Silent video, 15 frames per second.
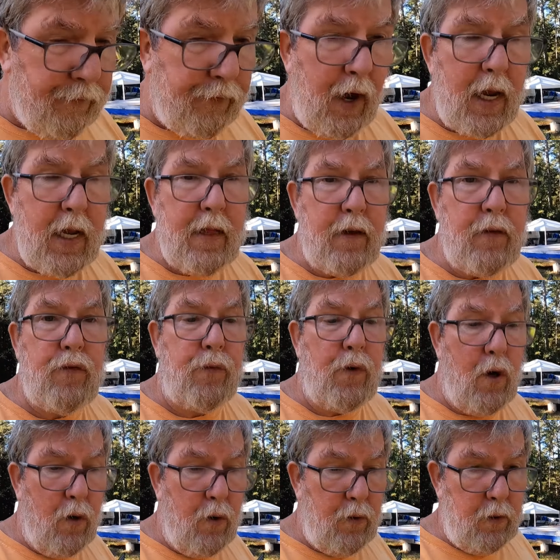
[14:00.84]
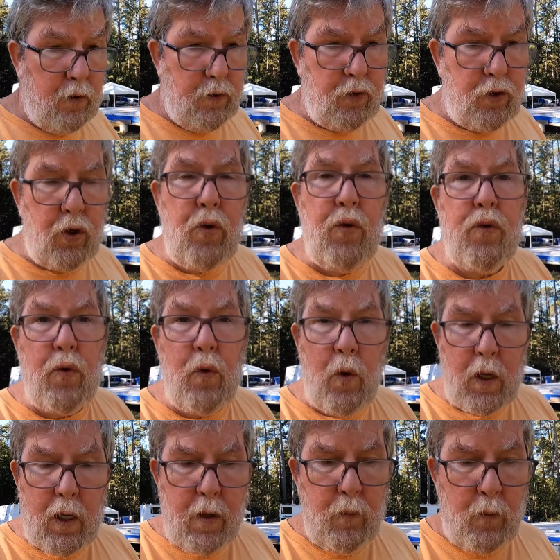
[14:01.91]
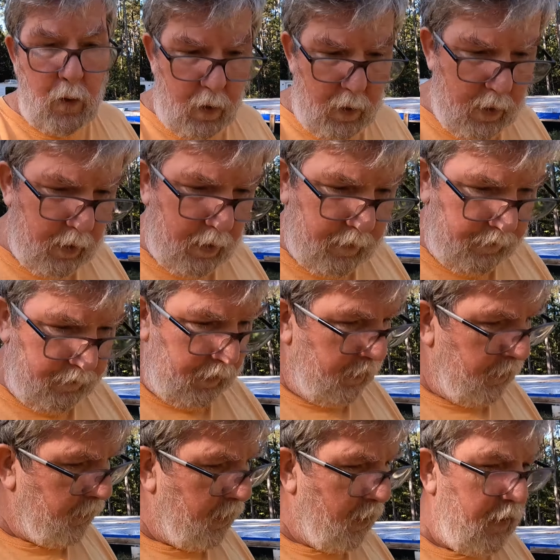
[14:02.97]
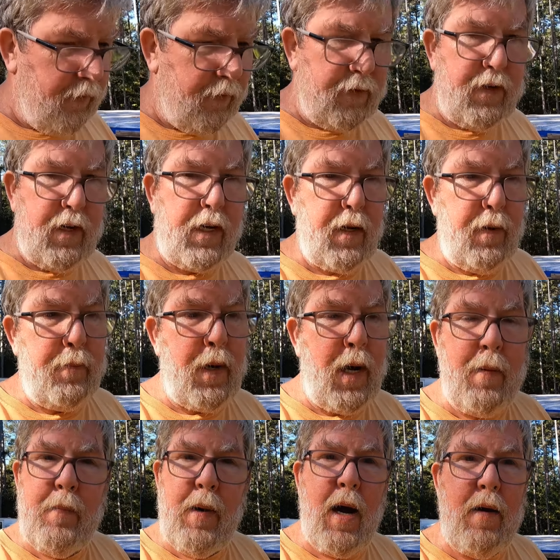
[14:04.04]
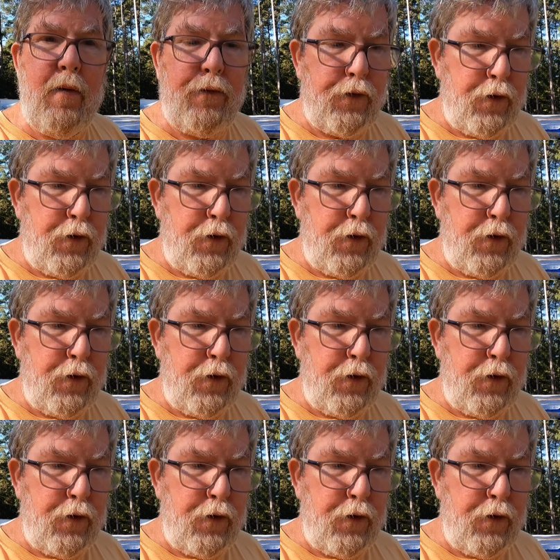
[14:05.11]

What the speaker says: find this road, 221, it's going to stick in my mind